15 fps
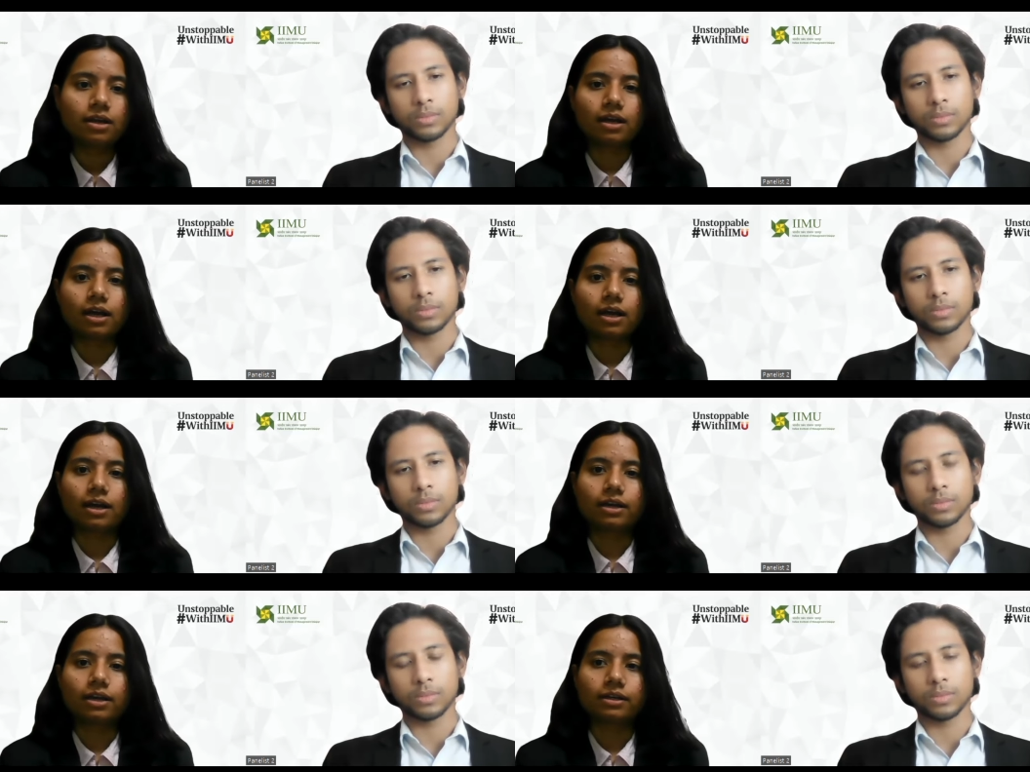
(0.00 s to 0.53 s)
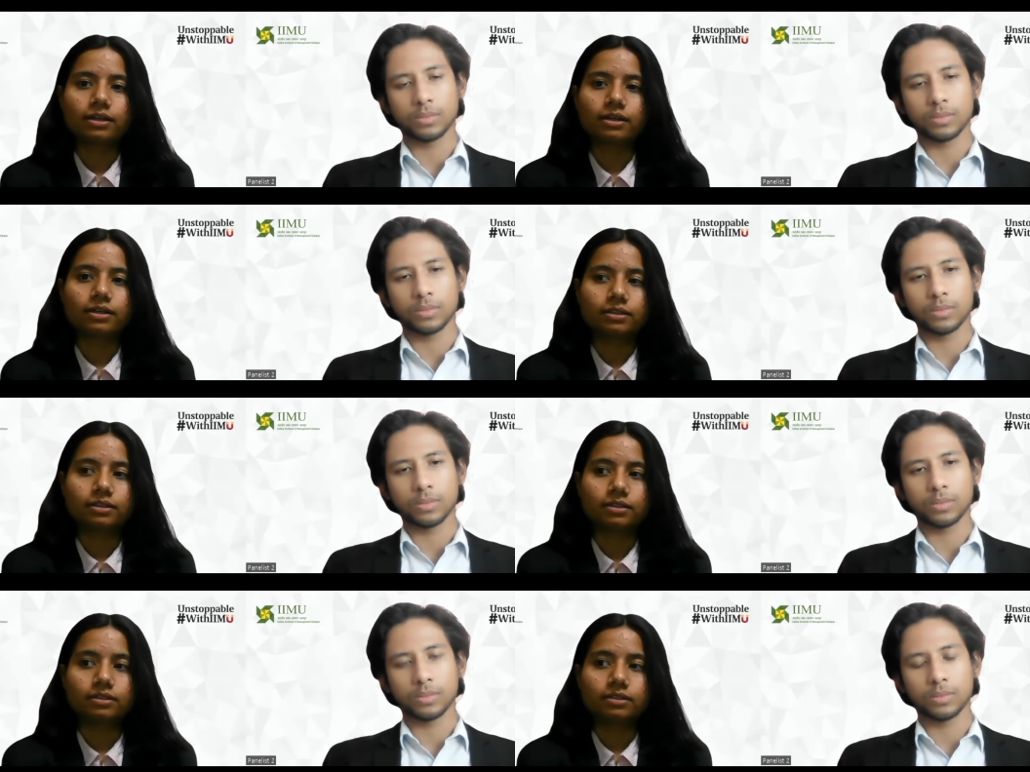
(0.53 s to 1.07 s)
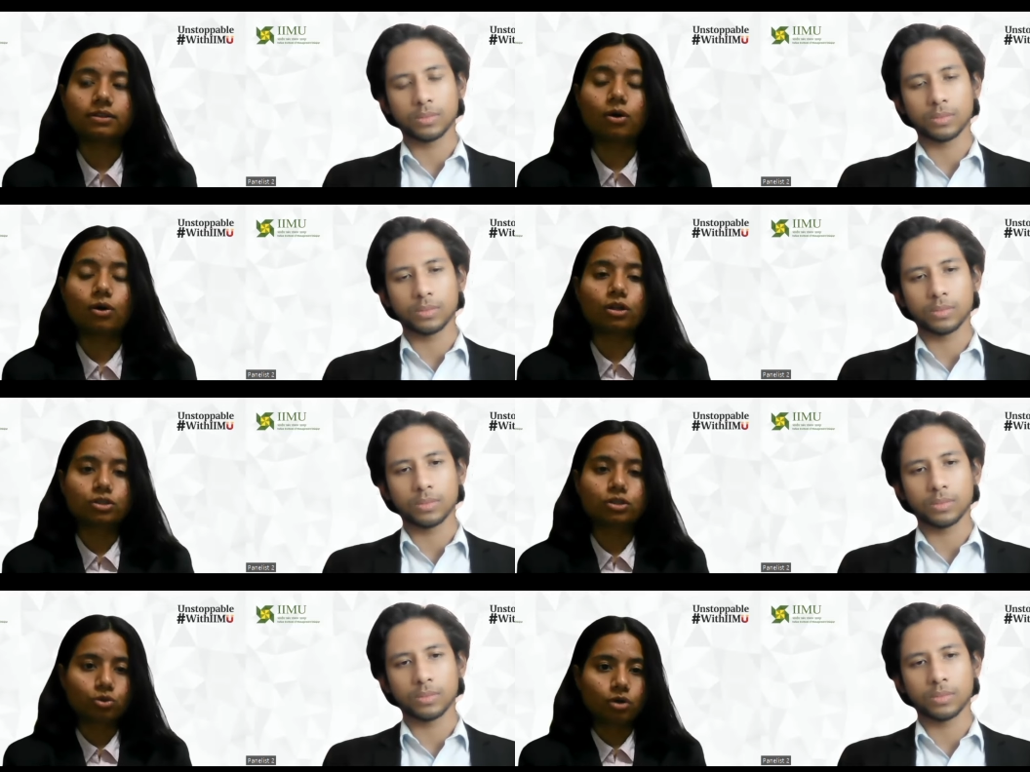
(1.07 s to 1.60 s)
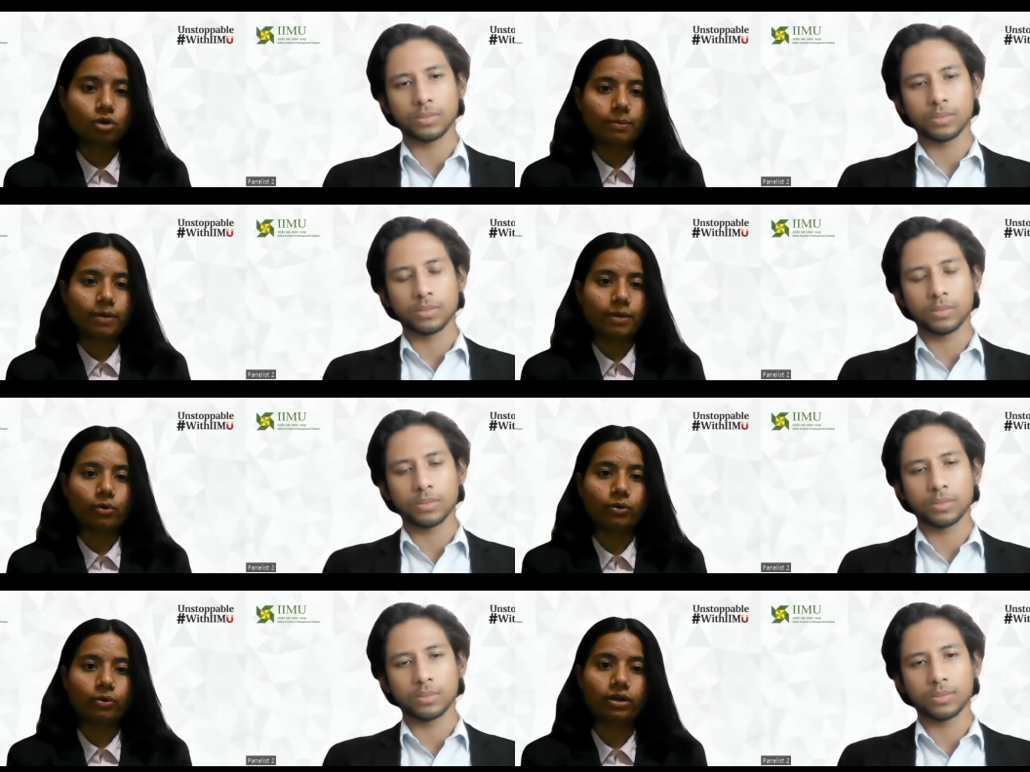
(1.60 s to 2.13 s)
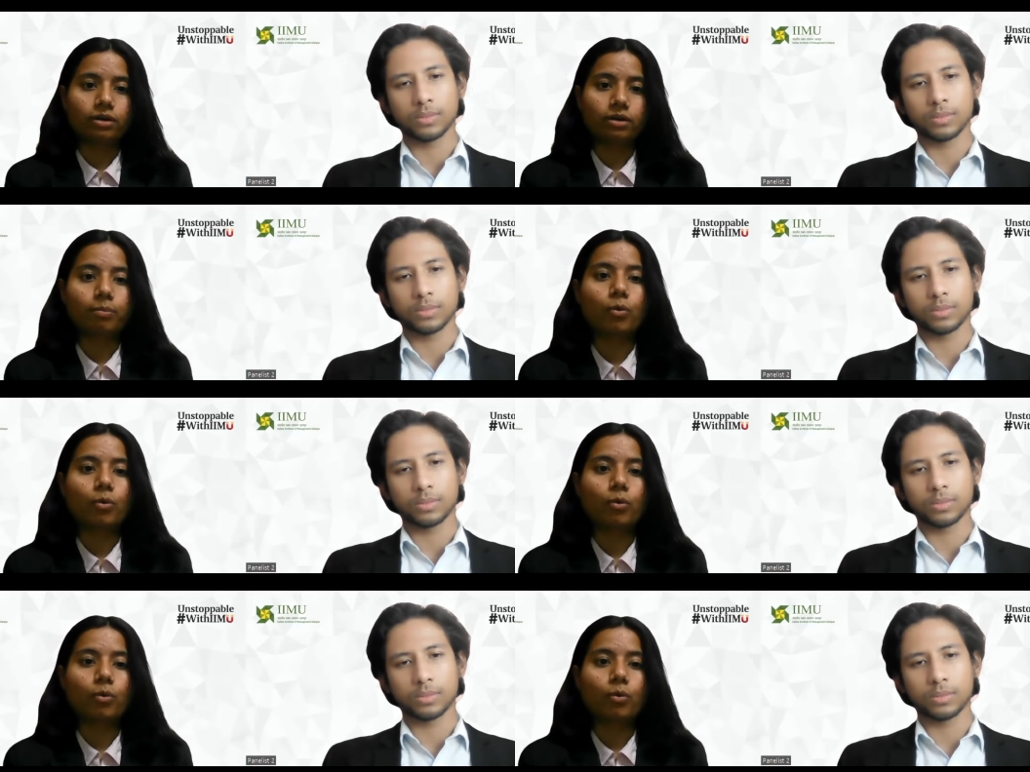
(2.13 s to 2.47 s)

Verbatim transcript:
Speaker 1: and uh, also about uh,